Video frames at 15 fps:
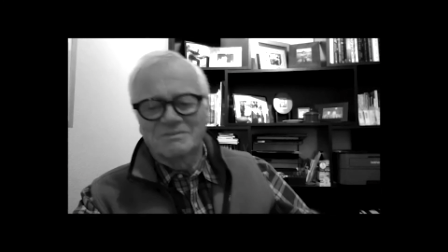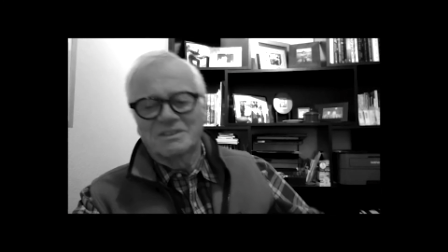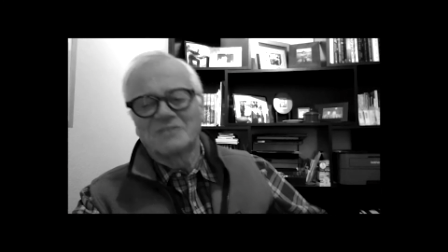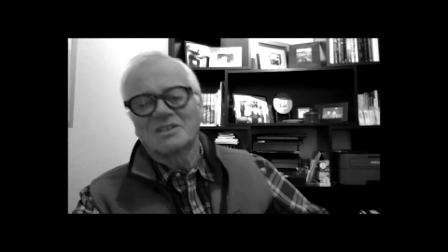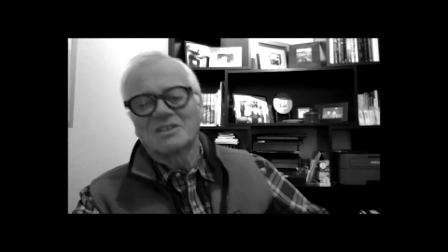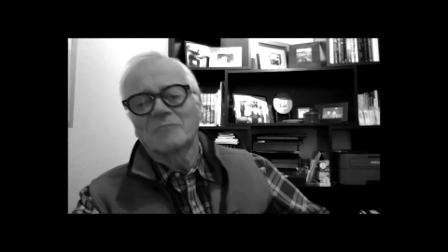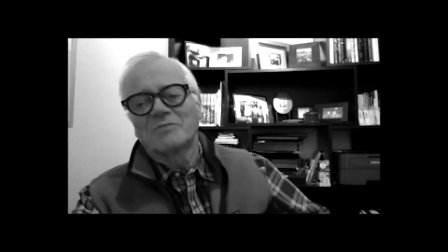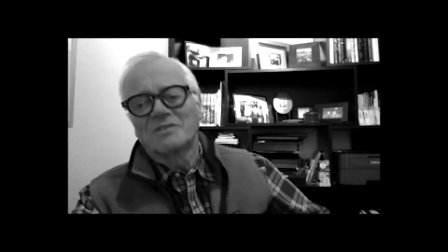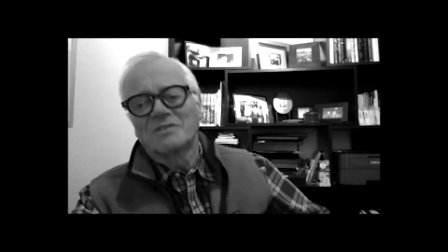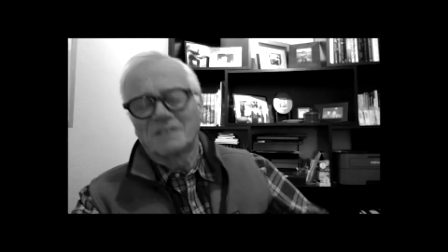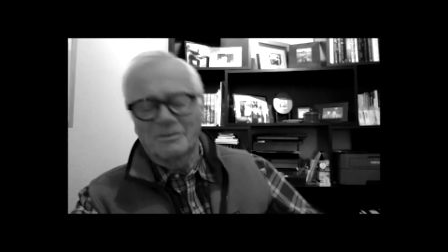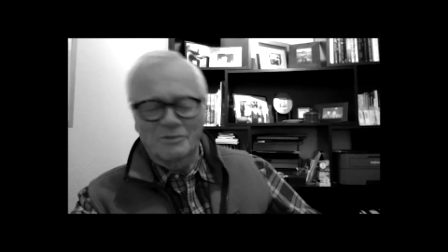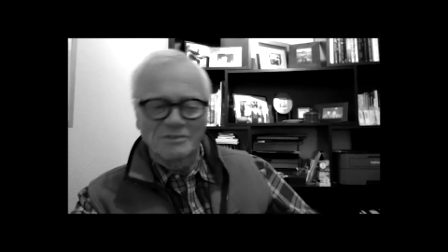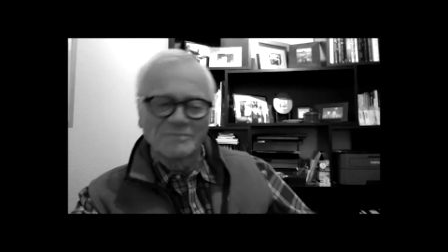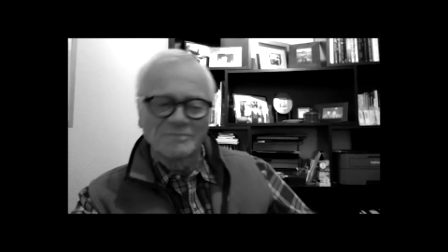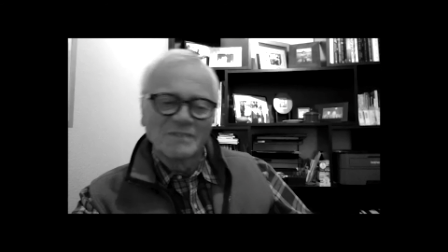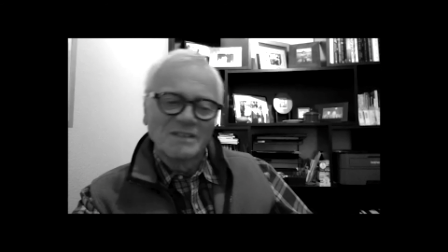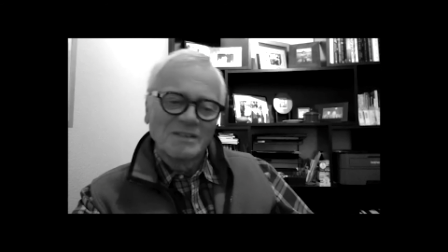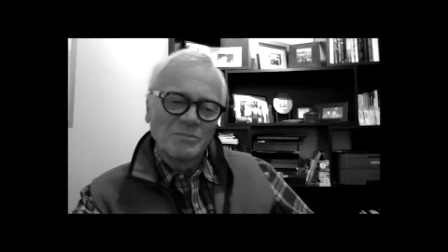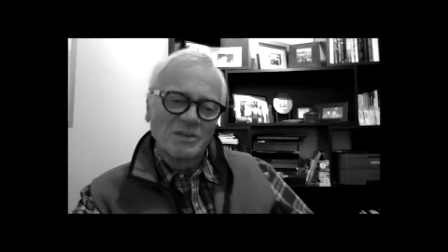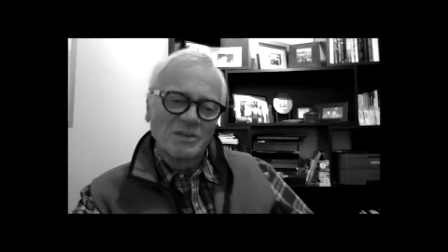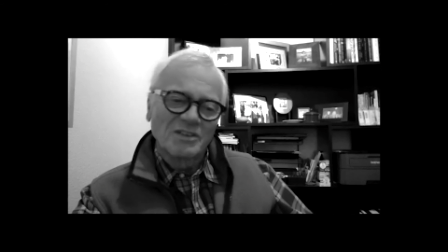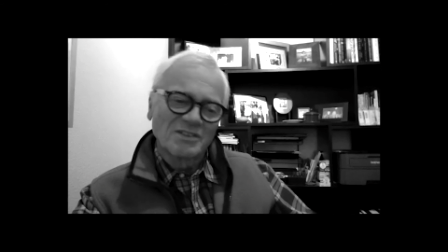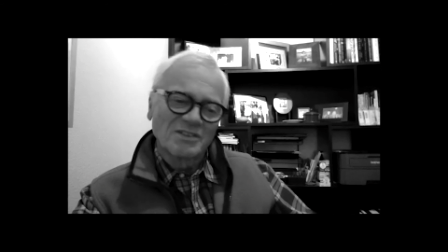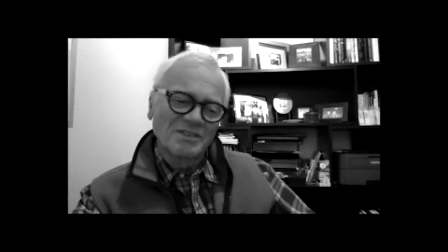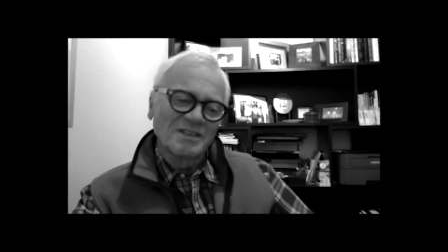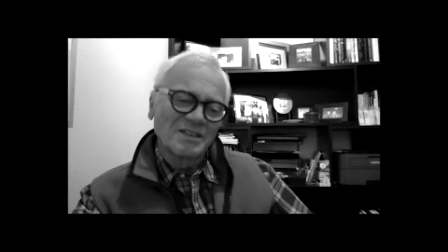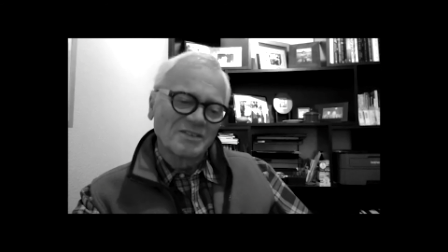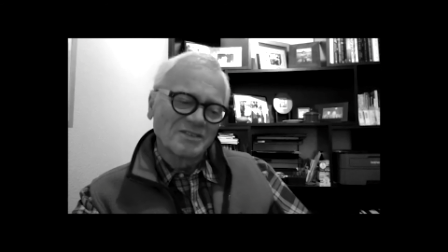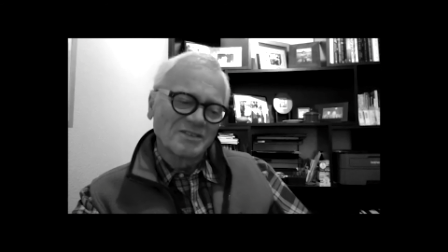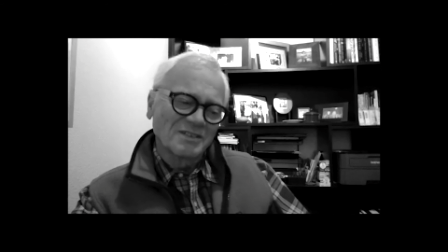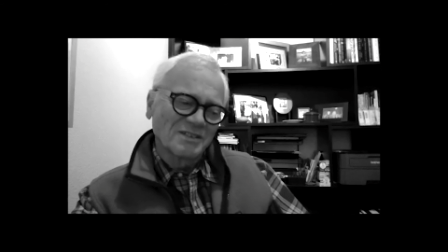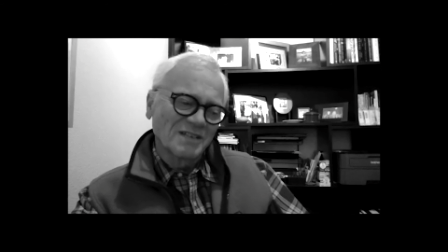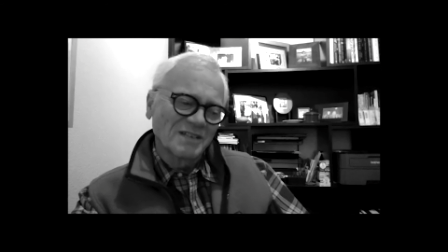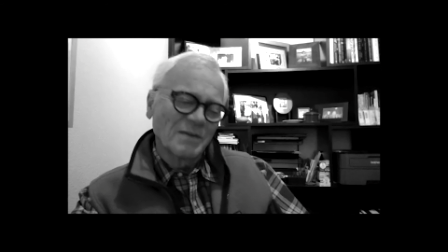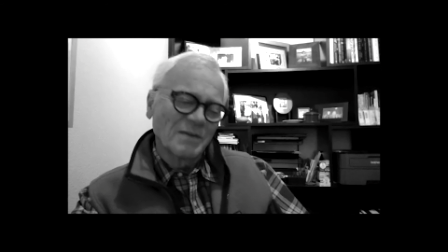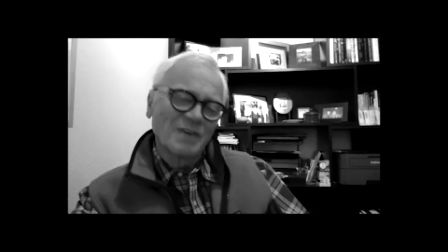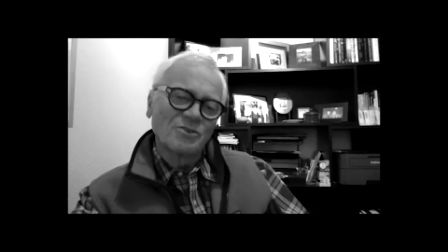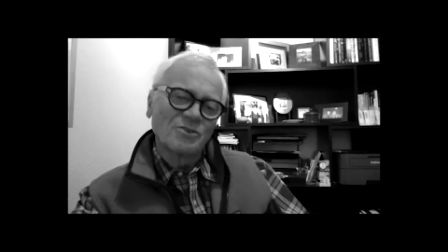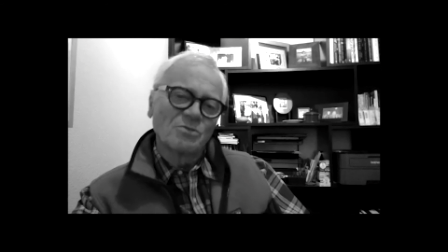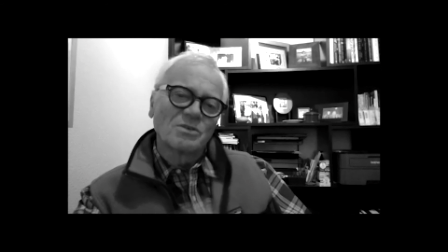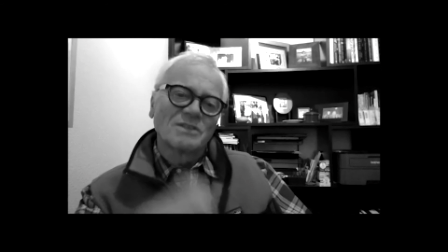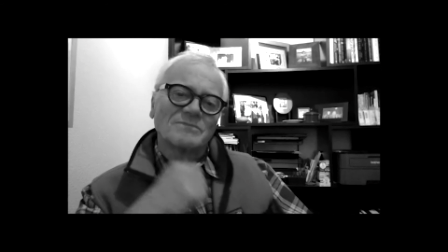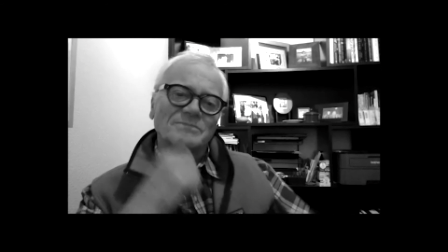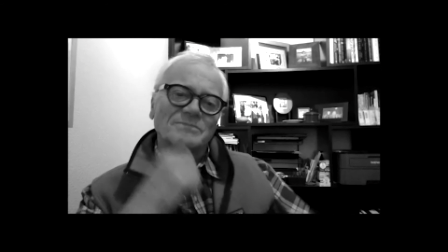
see something different but it's, it's uh, keep on doing it.